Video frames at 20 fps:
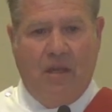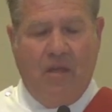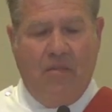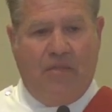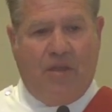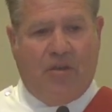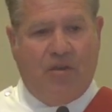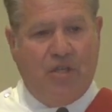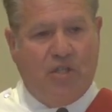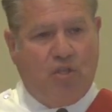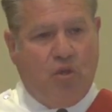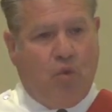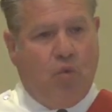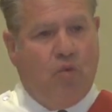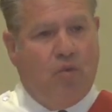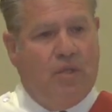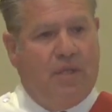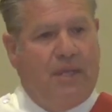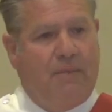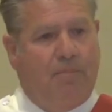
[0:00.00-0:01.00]
There is
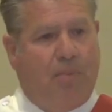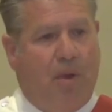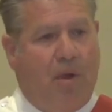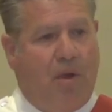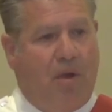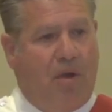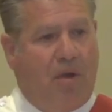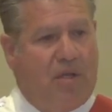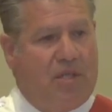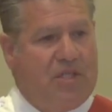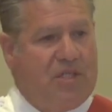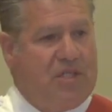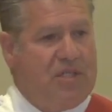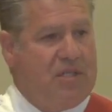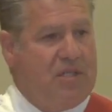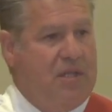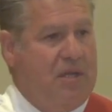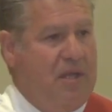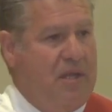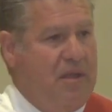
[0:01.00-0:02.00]
only
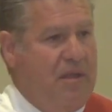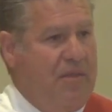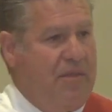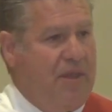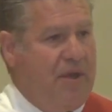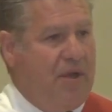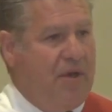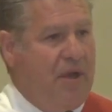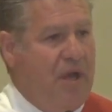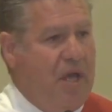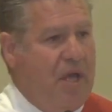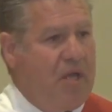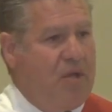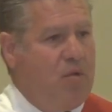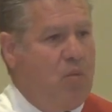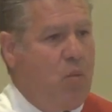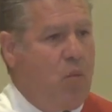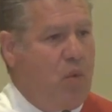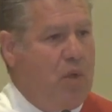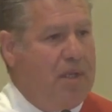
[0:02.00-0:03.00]
parts that are
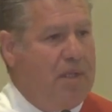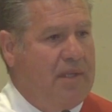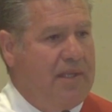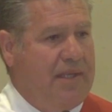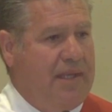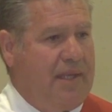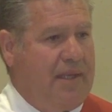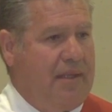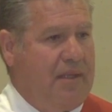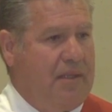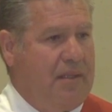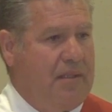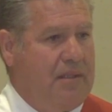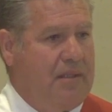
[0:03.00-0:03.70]
unwilling